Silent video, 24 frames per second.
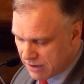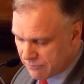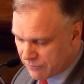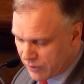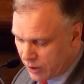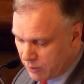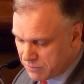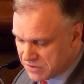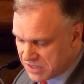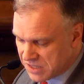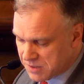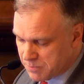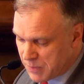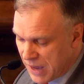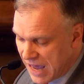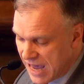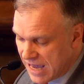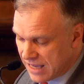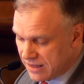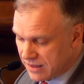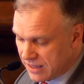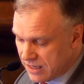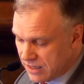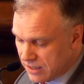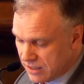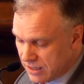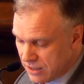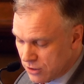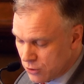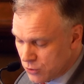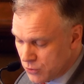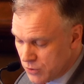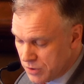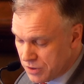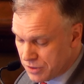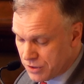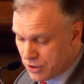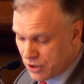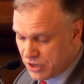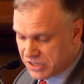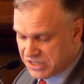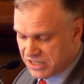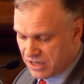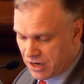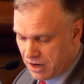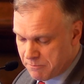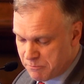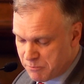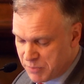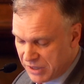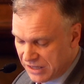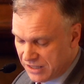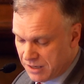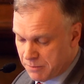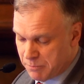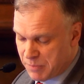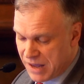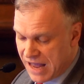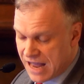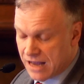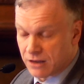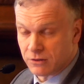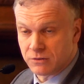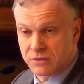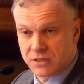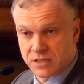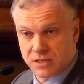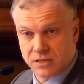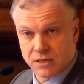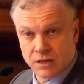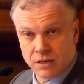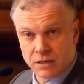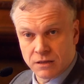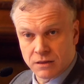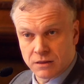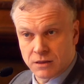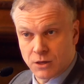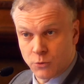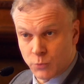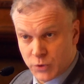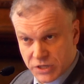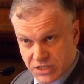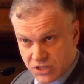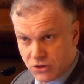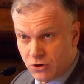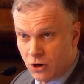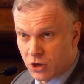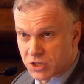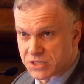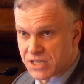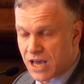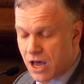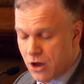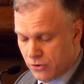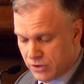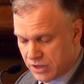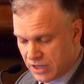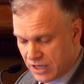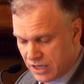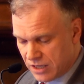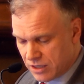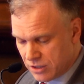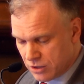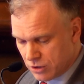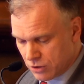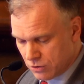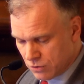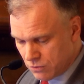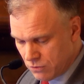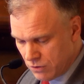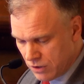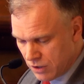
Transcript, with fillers: involves us paying the EU £39 billion that we do not owe the EU